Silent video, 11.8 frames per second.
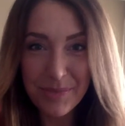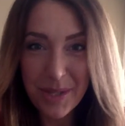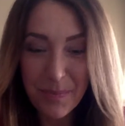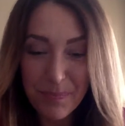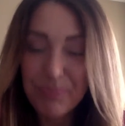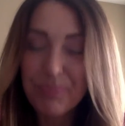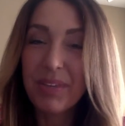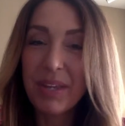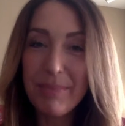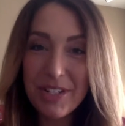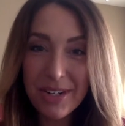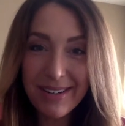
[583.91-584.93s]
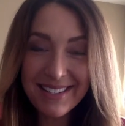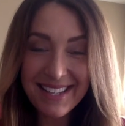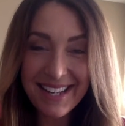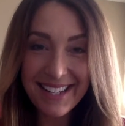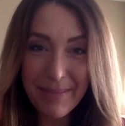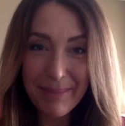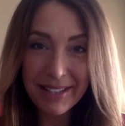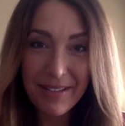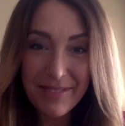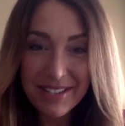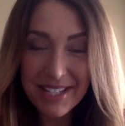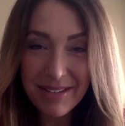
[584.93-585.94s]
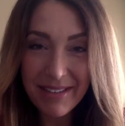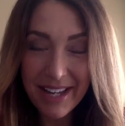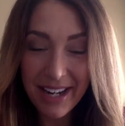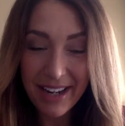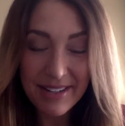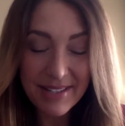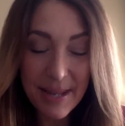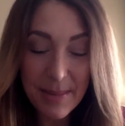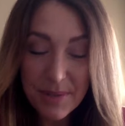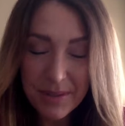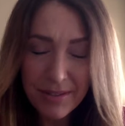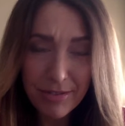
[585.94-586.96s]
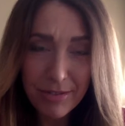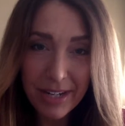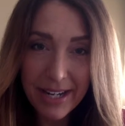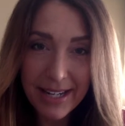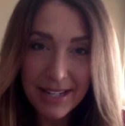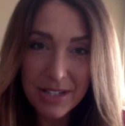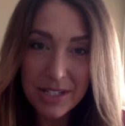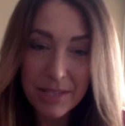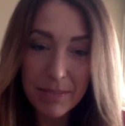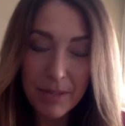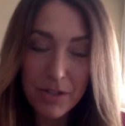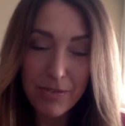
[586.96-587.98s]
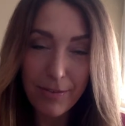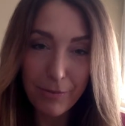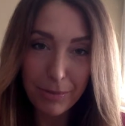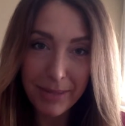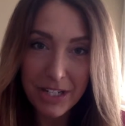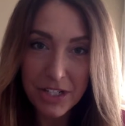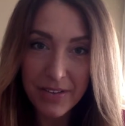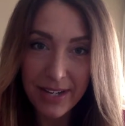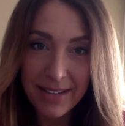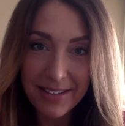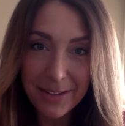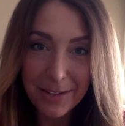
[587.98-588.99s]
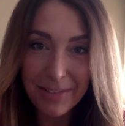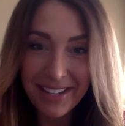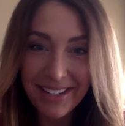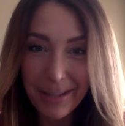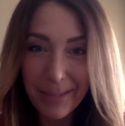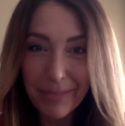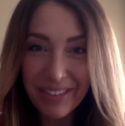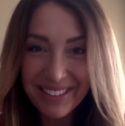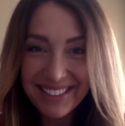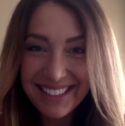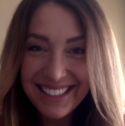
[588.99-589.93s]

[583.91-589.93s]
So be sure to sign up. I'd love to see you there. It's absolutely free and it's just a bunch of information that I think you'll find helpful.